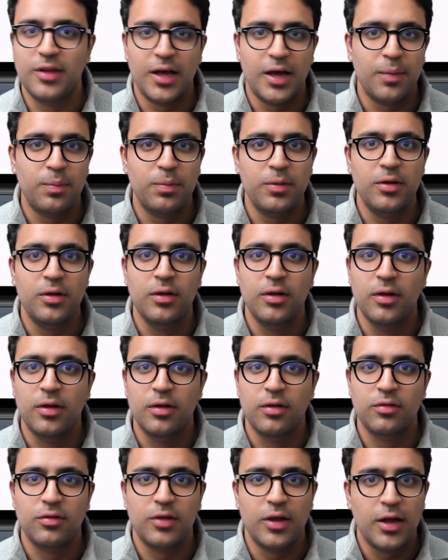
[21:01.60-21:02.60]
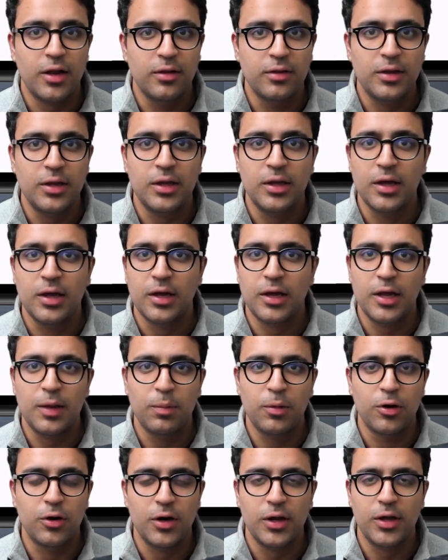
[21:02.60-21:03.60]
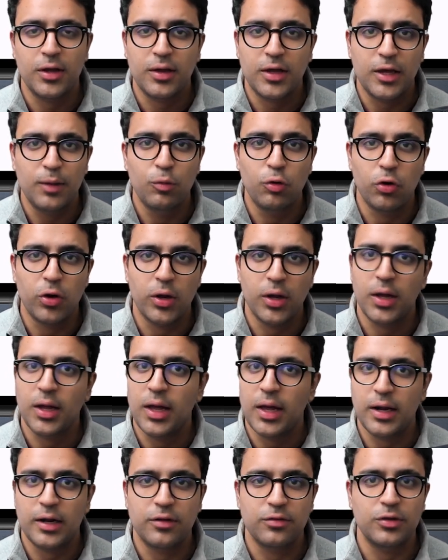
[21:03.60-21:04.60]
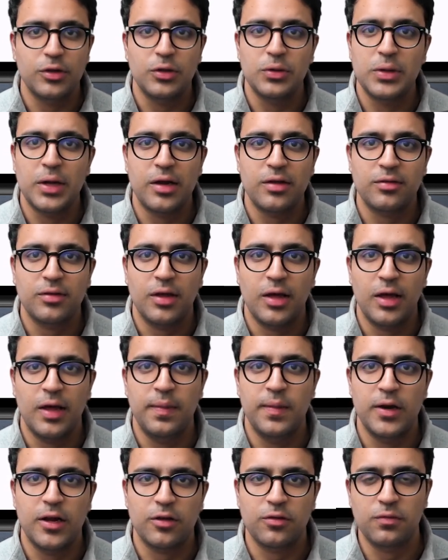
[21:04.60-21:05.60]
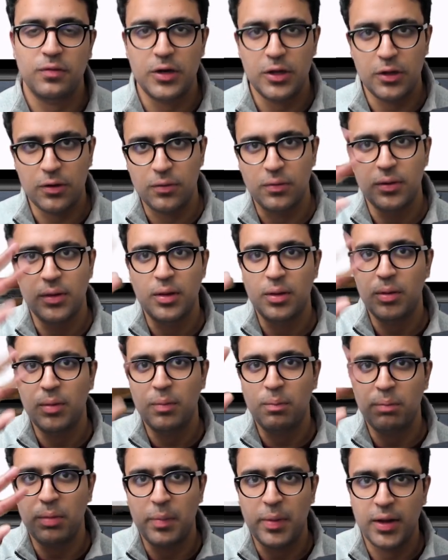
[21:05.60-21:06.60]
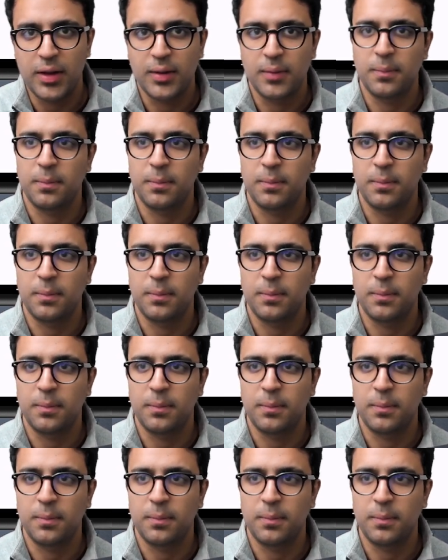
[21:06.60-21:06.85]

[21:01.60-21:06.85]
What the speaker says: happy, stay healthy, keep learning, keep growing, and I'll see you guys in the next video. Bye-bye.